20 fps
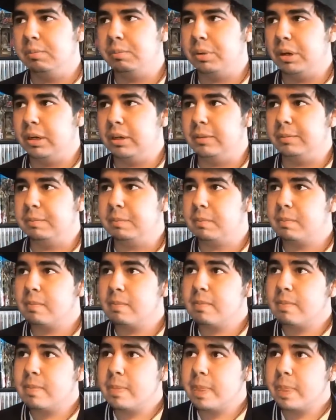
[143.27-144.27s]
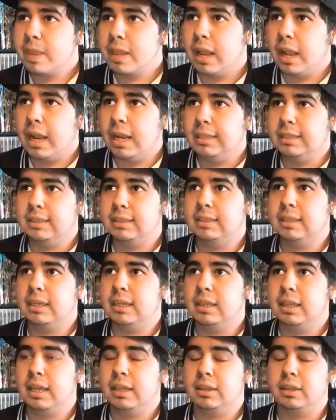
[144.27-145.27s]
But I'd
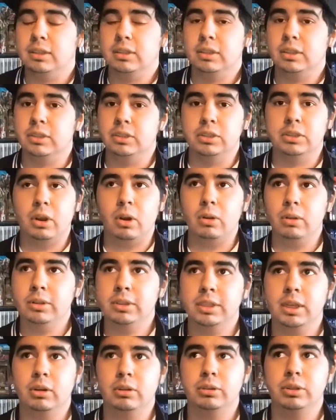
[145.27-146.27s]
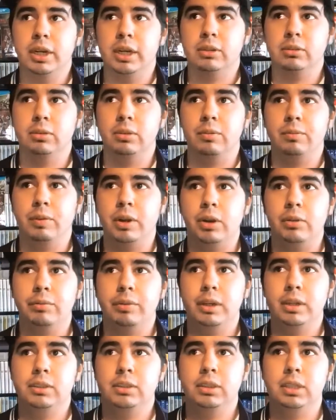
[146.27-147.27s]
say that there's all the soundtracks for the Final
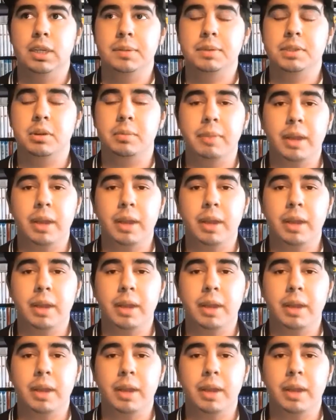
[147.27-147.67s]
Fantasy games.